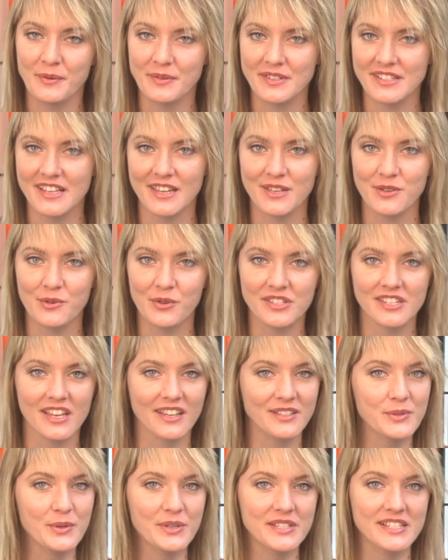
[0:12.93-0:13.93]
where we take your
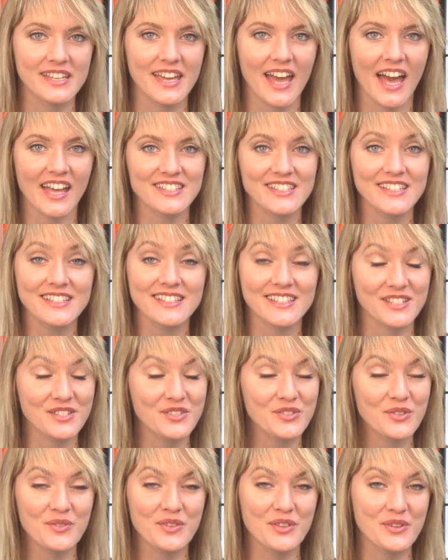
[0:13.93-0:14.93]
tech toys and gadgets and
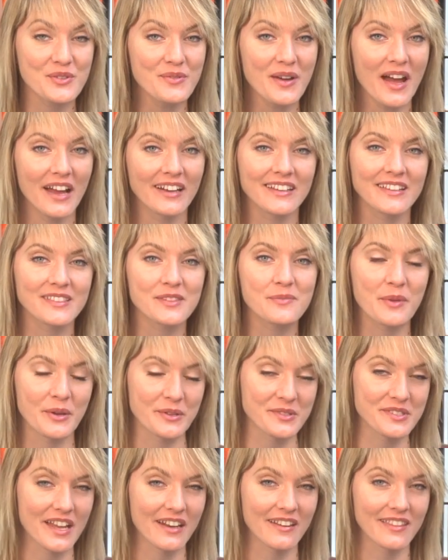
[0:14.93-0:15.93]
show you how to get the
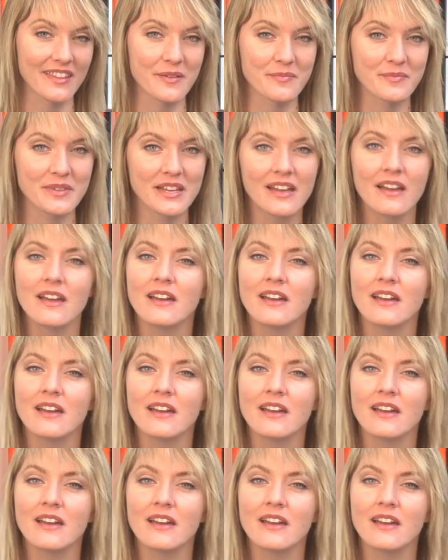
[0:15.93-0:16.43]
most out of them.